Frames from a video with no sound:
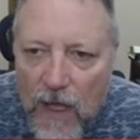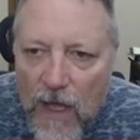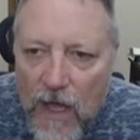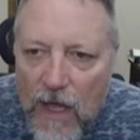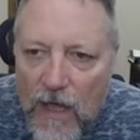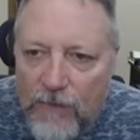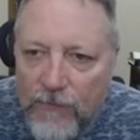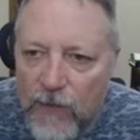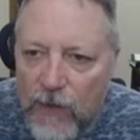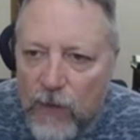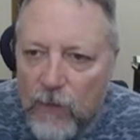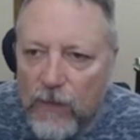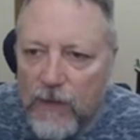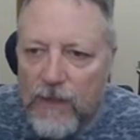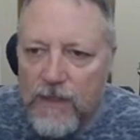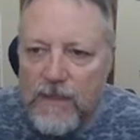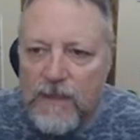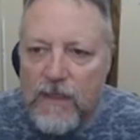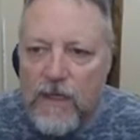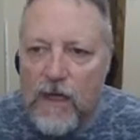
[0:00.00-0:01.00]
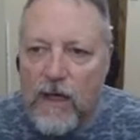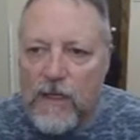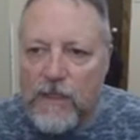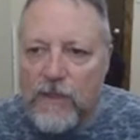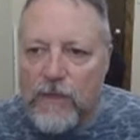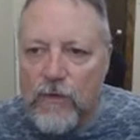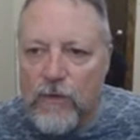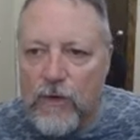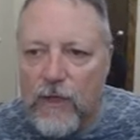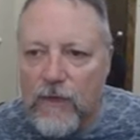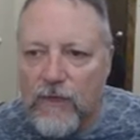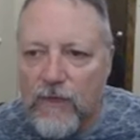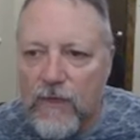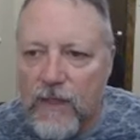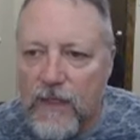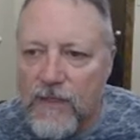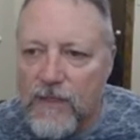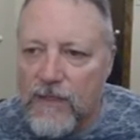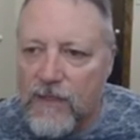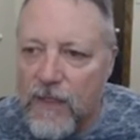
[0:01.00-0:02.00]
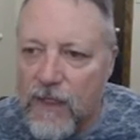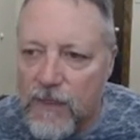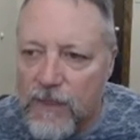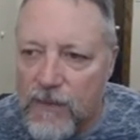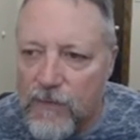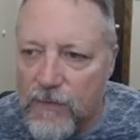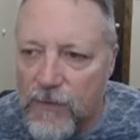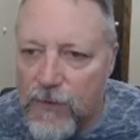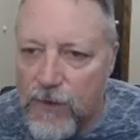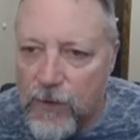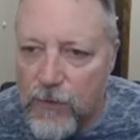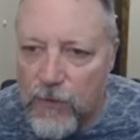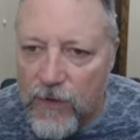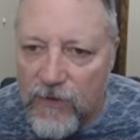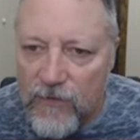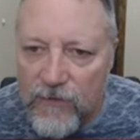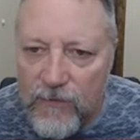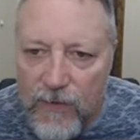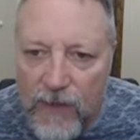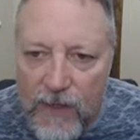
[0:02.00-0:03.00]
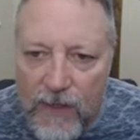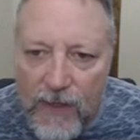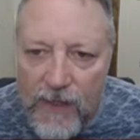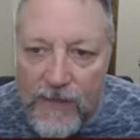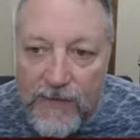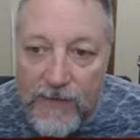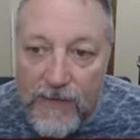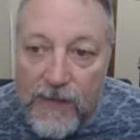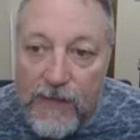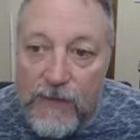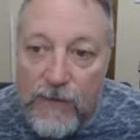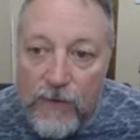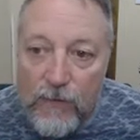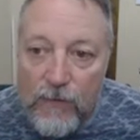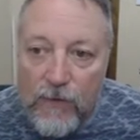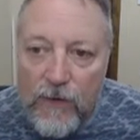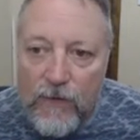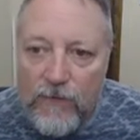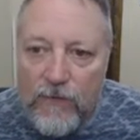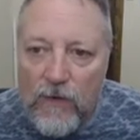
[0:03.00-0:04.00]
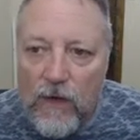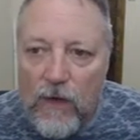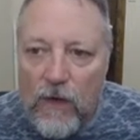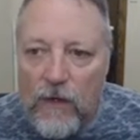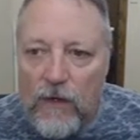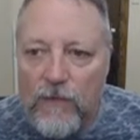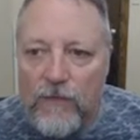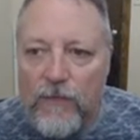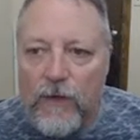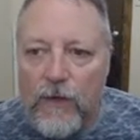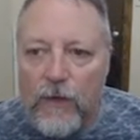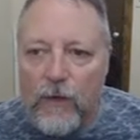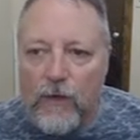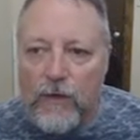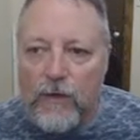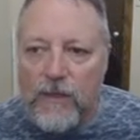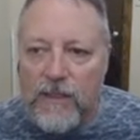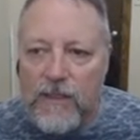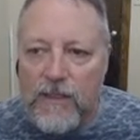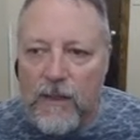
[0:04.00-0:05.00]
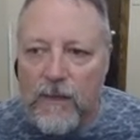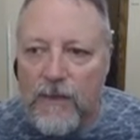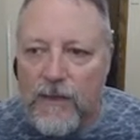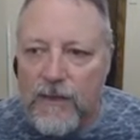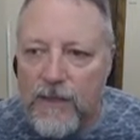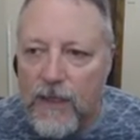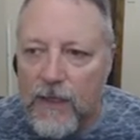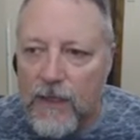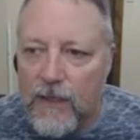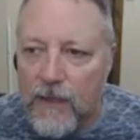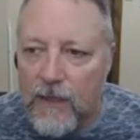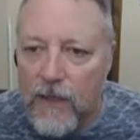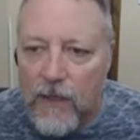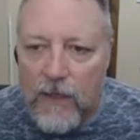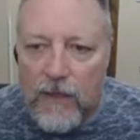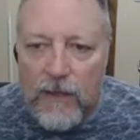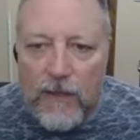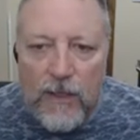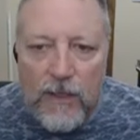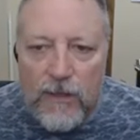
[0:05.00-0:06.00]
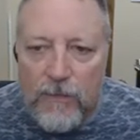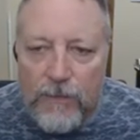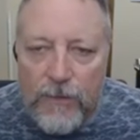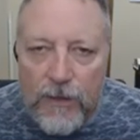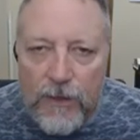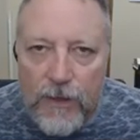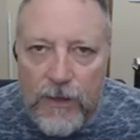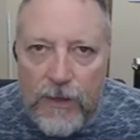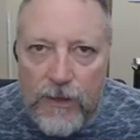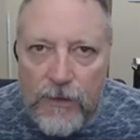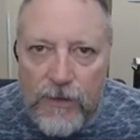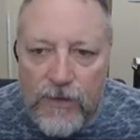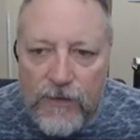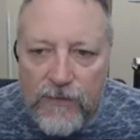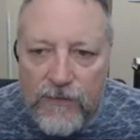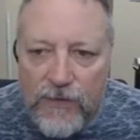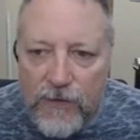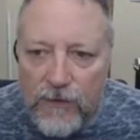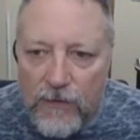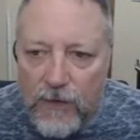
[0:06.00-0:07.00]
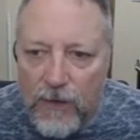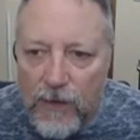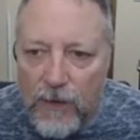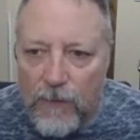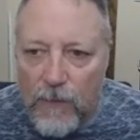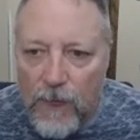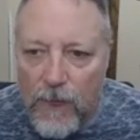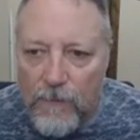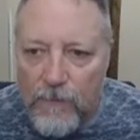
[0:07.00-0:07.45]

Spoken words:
If anyone has caused grief, he has not so much grieved me as he has grieved all of you to some extent, not to put it too severely.